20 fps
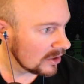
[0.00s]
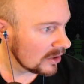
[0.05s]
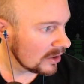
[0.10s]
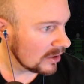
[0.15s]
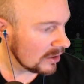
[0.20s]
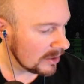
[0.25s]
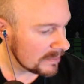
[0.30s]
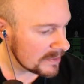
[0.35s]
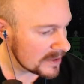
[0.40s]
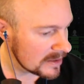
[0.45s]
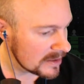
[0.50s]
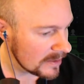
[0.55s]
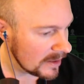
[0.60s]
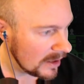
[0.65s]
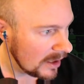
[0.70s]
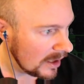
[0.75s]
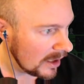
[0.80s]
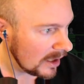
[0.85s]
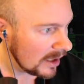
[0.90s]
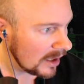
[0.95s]
oops,
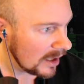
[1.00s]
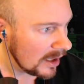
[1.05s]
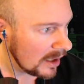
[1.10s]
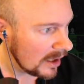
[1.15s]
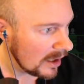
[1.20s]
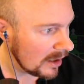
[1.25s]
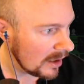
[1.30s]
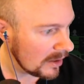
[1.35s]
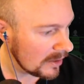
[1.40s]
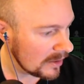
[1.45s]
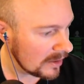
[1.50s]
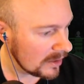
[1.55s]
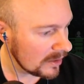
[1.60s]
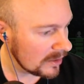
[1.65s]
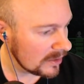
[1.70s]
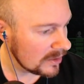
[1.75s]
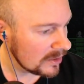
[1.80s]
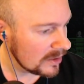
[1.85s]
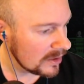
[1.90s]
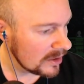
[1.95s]
uh,
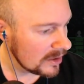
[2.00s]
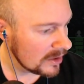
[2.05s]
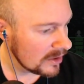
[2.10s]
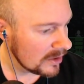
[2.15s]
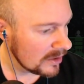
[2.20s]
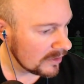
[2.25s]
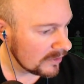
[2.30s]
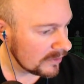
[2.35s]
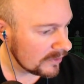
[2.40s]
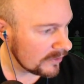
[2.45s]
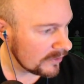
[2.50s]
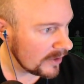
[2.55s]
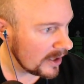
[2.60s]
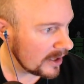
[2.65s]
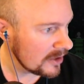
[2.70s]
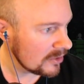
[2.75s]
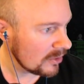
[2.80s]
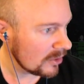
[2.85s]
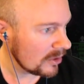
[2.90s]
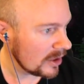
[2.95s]

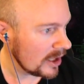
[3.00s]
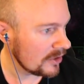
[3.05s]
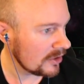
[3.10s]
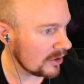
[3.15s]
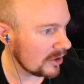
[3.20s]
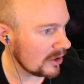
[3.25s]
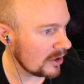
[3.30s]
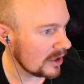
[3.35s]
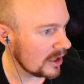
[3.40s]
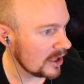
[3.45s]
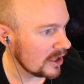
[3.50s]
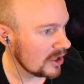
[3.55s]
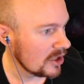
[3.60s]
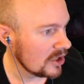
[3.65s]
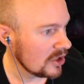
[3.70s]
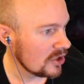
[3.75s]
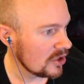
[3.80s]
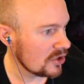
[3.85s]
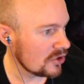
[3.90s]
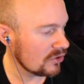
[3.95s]
friend or other
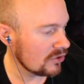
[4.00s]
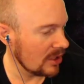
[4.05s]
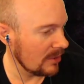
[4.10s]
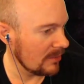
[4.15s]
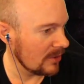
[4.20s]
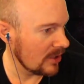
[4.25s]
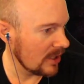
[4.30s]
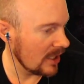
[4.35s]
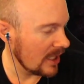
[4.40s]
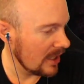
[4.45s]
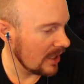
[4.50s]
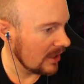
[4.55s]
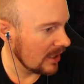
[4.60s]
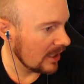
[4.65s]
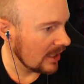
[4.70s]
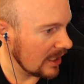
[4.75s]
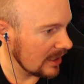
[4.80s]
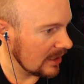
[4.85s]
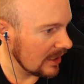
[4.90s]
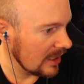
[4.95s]
streamer that I
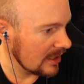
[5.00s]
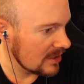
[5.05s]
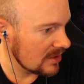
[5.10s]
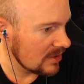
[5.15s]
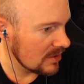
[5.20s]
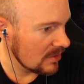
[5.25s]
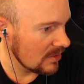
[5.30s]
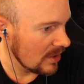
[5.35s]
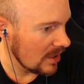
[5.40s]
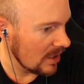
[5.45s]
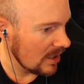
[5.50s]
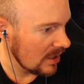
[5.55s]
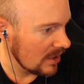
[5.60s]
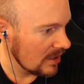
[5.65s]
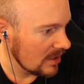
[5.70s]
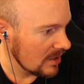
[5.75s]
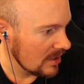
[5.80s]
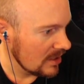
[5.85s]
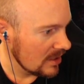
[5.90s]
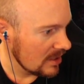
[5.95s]
think like to uh,
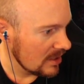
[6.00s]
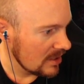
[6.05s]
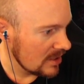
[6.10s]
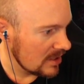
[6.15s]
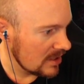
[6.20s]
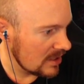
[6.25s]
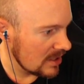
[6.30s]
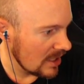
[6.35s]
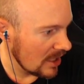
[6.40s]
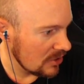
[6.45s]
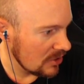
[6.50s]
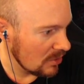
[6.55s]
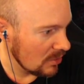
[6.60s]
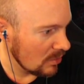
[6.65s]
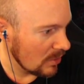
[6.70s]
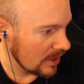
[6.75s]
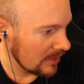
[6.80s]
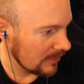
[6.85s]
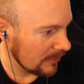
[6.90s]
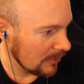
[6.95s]
send you
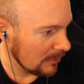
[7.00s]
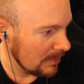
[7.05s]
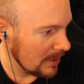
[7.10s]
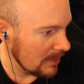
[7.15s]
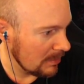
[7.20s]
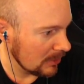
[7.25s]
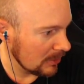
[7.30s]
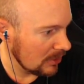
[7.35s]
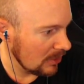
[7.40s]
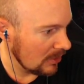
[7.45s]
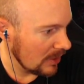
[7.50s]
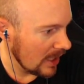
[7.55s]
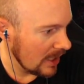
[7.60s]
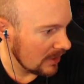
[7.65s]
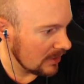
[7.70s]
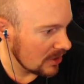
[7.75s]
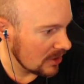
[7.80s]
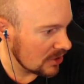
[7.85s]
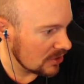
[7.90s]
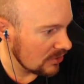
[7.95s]
wonderful people to to
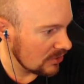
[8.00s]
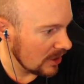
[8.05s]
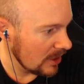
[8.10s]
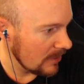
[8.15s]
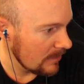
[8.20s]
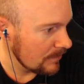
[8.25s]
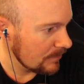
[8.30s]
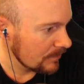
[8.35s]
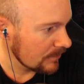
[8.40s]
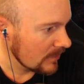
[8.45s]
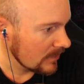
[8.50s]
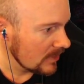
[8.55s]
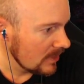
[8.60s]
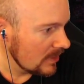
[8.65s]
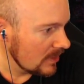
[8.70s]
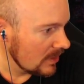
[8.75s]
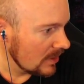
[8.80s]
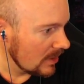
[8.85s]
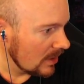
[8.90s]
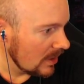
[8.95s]
end this stream.
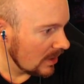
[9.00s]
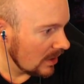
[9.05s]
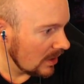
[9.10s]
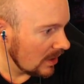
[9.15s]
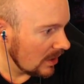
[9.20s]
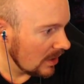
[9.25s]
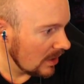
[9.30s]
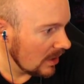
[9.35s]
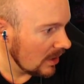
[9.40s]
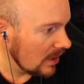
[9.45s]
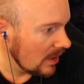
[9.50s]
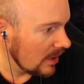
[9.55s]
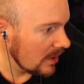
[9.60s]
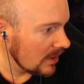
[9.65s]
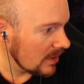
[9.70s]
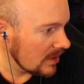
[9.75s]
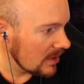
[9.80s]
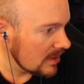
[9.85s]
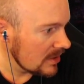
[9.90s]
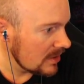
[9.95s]
Uh,
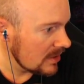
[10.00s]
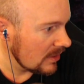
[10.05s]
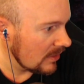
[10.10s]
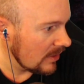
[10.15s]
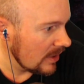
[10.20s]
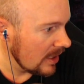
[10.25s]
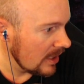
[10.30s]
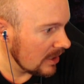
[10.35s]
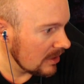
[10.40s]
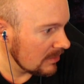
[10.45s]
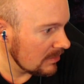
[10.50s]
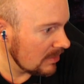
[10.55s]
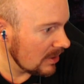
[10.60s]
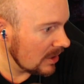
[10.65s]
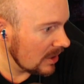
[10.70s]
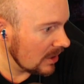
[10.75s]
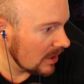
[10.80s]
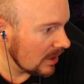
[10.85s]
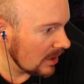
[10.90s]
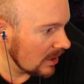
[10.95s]
is there
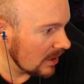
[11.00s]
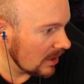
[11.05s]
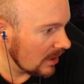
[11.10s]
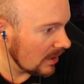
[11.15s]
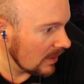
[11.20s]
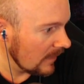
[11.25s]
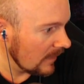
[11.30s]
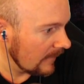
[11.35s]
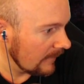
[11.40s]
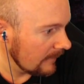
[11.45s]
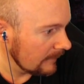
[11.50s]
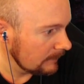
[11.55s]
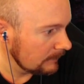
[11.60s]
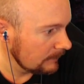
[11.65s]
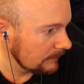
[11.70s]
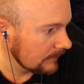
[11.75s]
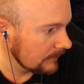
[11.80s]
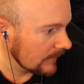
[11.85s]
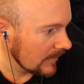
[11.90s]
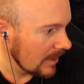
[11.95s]
anybody?
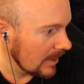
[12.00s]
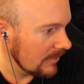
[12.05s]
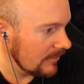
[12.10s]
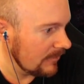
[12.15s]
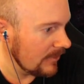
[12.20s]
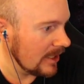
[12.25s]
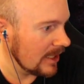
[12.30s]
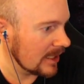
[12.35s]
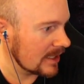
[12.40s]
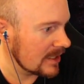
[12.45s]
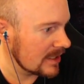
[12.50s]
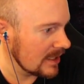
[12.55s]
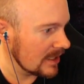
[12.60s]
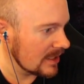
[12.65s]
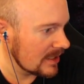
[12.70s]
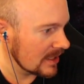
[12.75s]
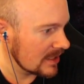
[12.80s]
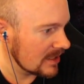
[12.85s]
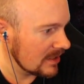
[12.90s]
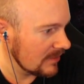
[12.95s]
Phoenix
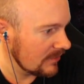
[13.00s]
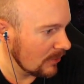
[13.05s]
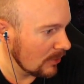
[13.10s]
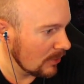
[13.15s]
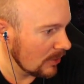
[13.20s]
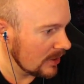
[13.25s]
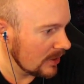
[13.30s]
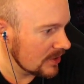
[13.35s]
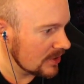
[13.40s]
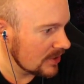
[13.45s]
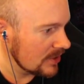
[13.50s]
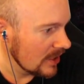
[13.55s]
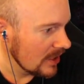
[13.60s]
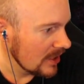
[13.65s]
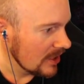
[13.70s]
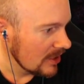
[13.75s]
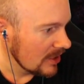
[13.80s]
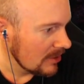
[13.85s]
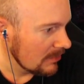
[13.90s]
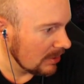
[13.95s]
C64 is
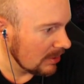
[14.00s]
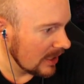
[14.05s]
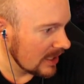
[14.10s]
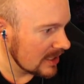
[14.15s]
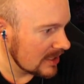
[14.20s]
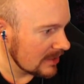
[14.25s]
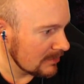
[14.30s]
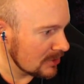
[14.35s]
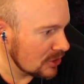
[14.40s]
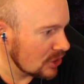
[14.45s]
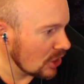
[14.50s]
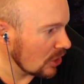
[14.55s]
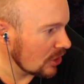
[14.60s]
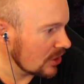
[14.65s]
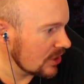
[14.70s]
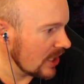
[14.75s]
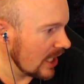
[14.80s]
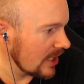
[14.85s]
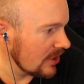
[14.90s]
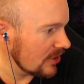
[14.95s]
playing some
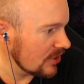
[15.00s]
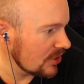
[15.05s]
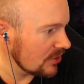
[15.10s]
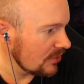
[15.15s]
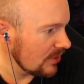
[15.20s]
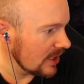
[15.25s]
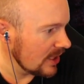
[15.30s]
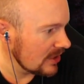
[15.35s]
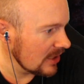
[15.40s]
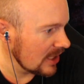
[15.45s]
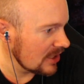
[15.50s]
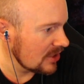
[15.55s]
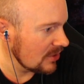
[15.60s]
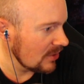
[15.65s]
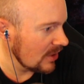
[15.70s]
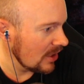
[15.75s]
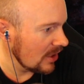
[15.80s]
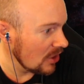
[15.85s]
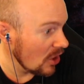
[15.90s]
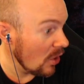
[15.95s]
Darksiders So Let's
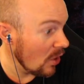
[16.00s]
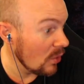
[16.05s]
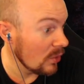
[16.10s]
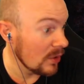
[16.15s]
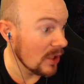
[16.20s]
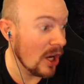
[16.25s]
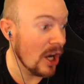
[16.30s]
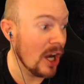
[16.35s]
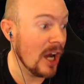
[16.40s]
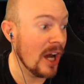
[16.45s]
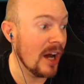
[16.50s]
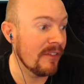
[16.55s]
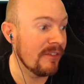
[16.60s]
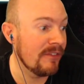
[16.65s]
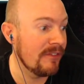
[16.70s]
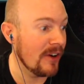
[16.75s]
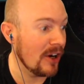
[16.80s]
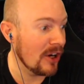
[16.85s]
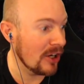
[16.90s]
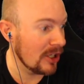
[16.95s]
do it. No, ah,
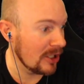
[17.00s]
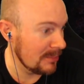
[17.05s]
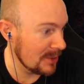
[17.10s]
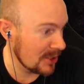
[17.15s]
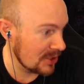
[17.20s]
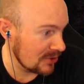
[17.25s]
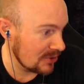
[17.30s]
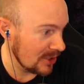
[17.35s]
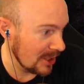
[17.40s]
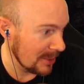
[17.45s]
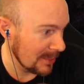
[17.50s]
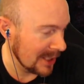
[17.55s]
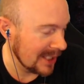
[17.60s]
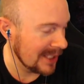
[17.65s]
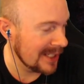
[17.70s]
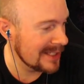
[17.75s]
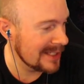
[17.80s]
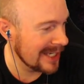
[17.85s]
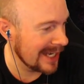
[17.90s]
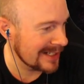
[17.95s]
Farb is streaming, and
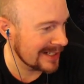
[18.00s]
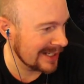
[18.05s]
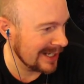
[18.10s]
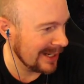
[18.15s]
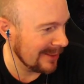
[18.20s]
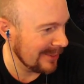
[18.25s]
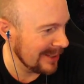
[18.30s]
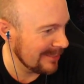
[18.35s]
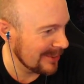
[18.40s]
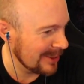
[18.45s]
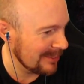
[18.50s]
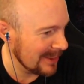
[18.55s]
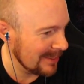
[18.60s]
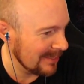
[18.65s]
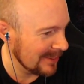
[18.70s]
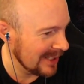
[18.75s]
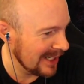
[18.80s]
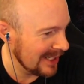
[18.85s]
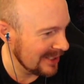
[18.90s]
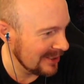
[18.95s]
he's actually got way more
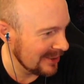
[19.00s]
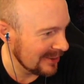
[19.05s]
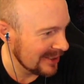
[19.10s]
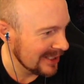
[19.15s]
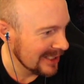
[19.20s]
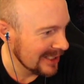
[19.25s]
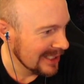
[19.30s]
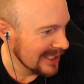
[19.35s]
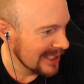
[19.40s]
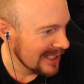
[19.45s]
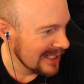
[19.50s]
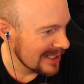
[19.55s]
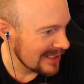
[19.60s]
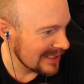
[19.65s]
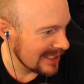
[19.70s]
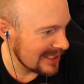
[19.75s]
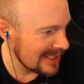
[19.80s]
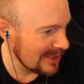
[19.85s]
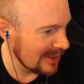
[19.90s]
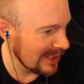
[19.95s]
people than I do.
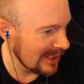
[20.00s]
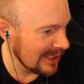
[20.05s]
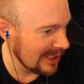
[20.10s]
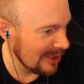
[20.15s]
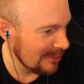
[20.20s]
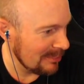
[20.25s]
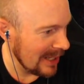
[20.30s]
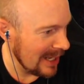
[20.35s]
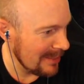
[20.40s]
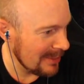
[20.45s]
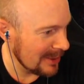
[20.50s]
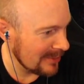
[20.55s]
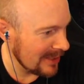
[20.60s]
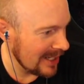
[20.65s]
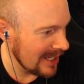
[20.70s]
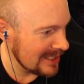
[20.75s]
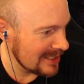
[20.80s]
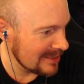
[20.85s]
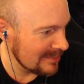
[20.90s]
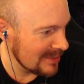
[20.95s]
So let's do a little baby
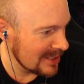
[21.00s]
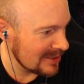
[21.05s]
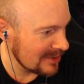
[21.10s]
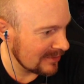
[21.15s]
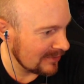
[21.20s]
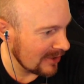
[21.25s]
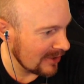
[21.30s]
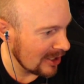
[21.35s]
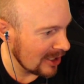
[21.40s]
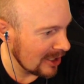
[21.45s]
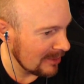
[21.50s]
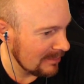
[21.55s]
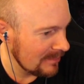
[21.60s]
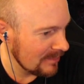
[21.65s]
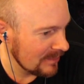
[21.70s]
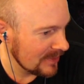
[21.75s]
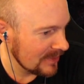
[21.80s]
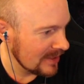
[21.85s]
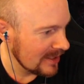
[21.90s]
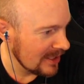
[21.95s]
raid to Mr. Farb,
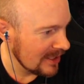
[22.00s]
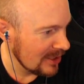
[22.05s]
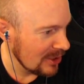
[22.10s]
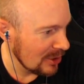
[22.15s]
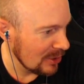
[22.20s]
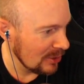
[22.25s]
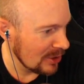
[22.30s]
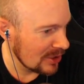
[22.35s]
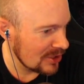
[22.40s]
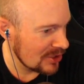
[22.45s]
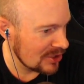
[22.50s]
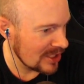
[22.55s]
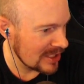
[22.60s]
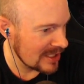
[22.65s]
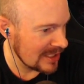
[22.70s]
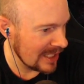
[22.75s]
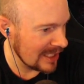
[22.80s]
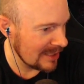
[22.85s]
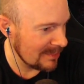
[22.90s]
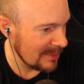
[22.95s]
who looks
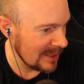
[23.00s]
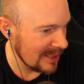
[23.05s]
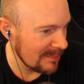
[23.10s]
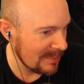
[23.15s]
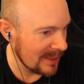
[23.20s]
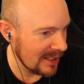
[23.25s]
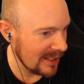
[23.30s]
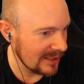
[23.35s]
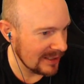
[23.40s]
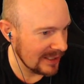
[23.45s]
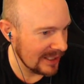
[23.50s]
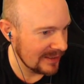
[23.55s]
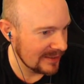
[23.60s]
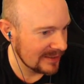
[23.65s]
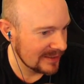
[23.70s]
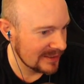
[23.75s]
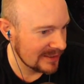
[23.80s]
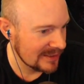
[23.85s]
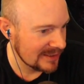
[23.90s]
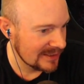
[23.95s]
just like me, apparently.
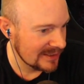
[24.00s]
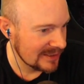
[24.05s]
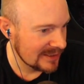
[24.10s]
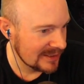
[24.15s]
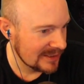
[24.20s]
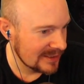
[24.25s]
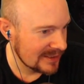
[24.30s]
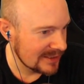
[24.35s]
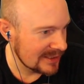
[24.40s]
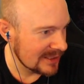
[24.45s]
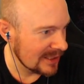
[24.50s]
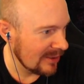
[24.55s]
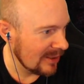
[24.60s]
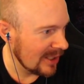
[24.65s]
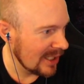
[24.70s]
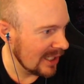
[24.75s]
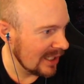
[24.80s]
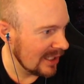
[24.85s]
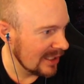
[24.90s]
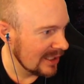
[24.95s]
So
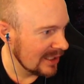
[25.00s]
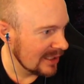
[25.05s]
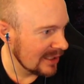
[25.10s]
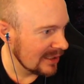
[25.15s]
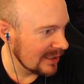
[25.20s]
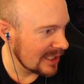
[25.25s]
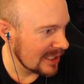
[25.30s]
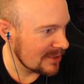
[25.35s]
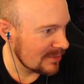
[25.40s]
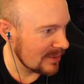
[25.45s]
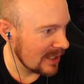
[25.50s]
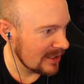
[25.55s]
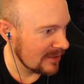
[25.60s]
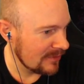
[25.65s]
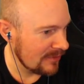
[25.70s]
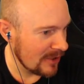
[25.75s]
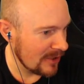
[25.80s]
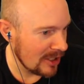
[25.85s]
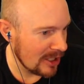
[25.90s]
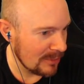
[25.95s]
uh, let's raid the
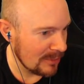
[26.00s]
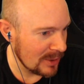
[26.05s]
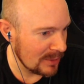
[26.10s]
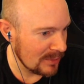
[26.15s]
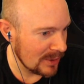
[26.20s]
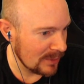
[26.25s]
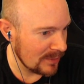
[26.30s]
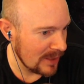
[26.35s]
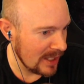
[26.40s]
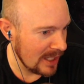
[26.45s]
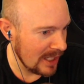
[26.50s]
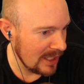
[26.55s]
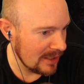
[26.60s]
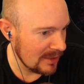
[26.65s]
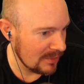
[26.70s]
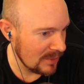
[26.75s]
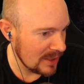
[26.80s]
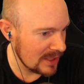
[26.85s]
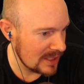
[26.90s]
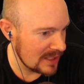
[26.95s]
Farb. When we raid,
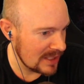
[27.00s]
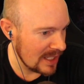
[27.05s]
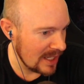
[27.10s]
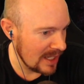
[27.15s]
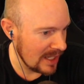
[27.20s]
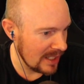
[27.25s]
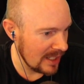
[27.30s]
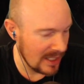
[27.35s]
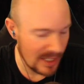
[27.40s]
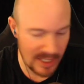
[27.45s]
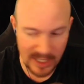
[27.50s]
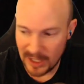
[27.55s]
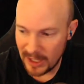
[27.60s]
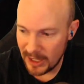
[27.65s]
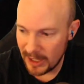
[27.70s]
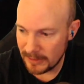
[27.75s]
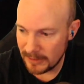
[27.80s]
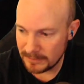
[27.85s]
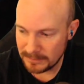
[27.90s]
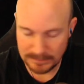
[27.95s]
we say,
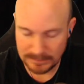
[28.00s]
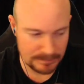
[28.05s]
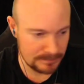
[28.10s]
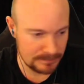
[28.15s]
um,